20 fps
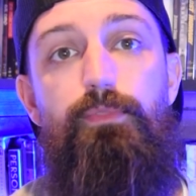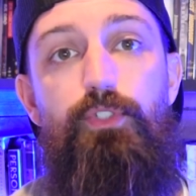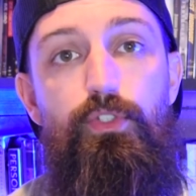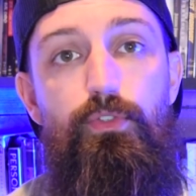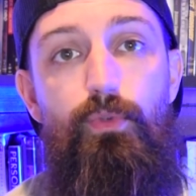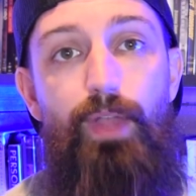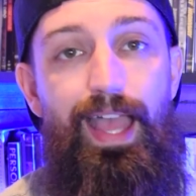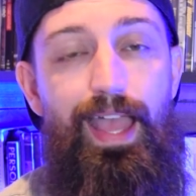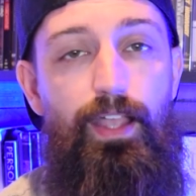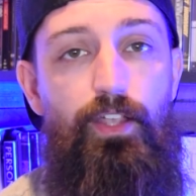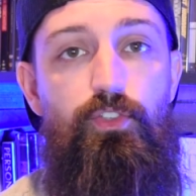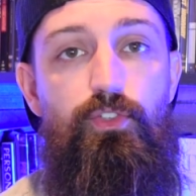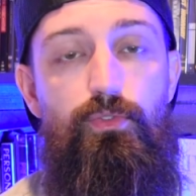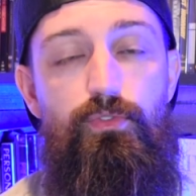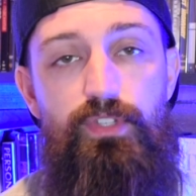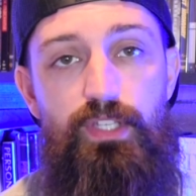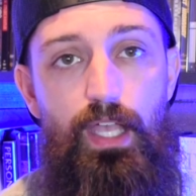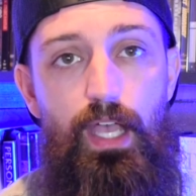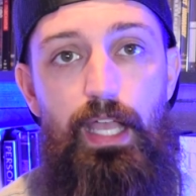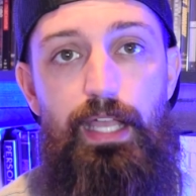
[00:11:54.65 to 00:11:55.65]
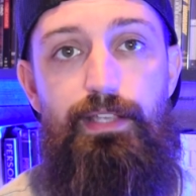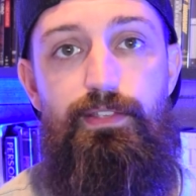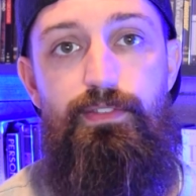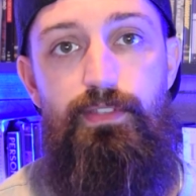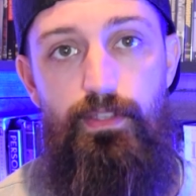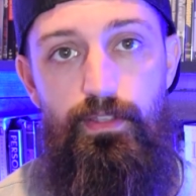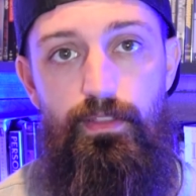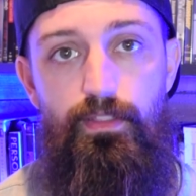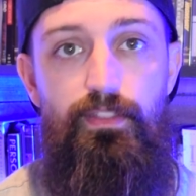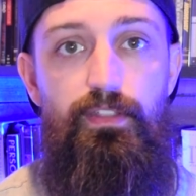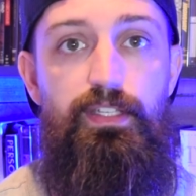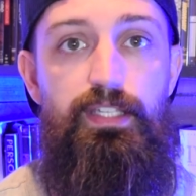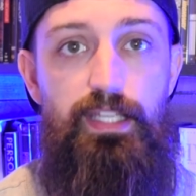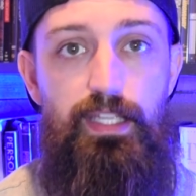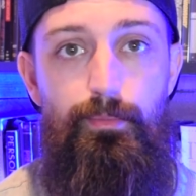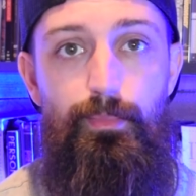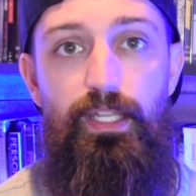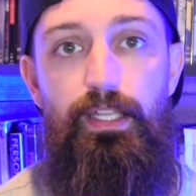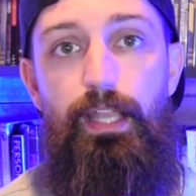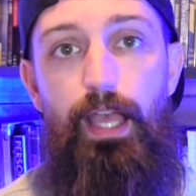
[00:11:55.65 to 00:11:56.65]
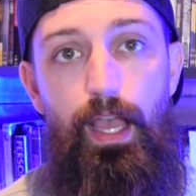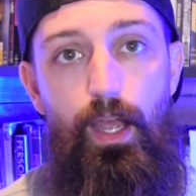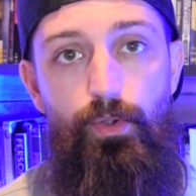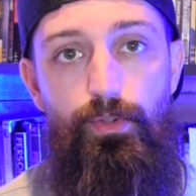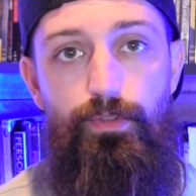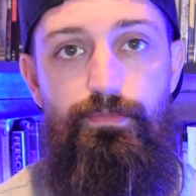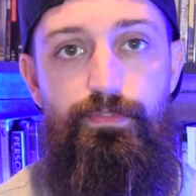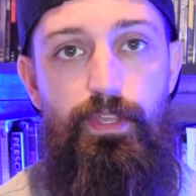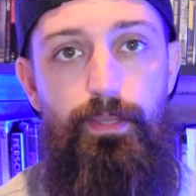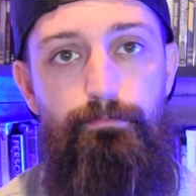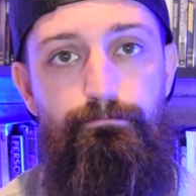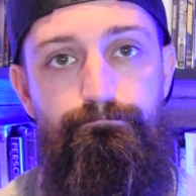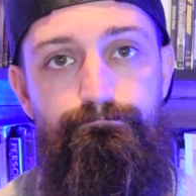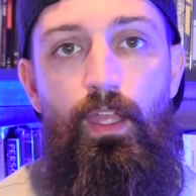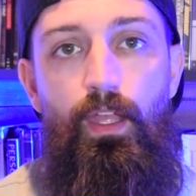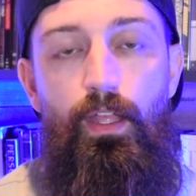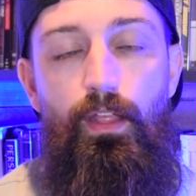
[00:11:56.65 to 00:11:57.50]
to exorcise the demon out of them.